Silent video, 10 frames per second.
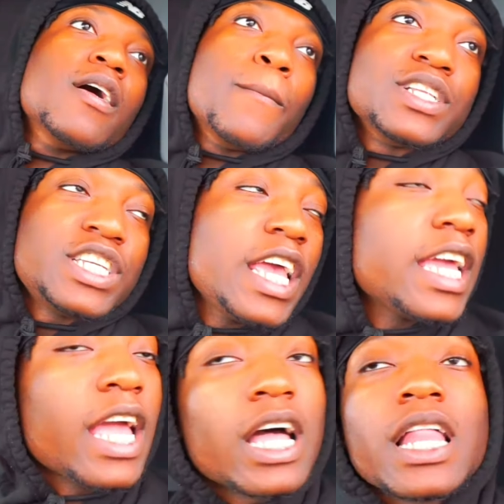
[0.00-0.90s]
But yeah,
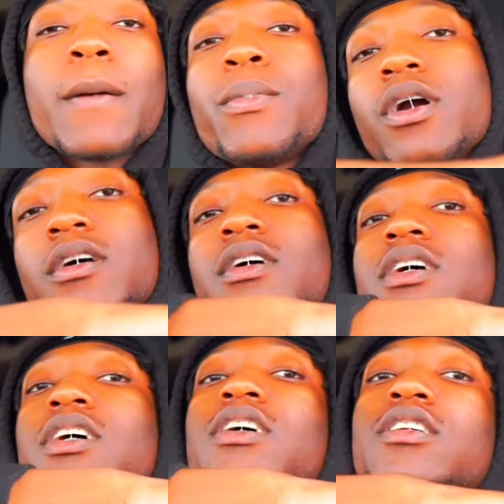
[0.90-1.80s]
y'all, like, bro,
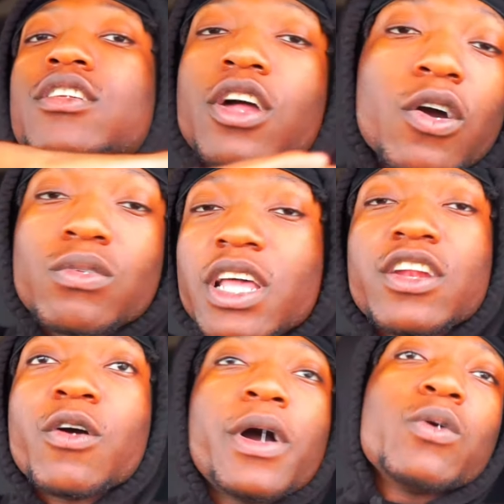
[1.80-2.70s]
don't let
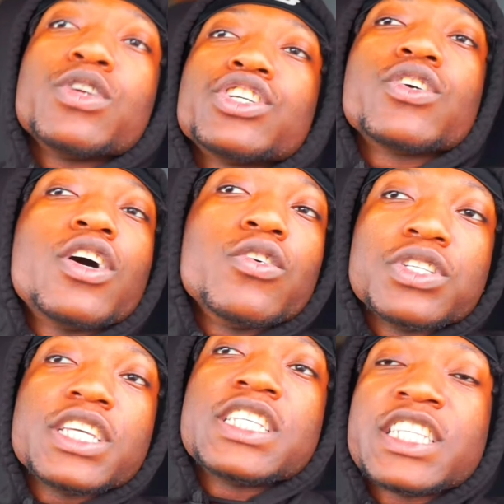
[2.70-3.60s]
nobody what your goals is.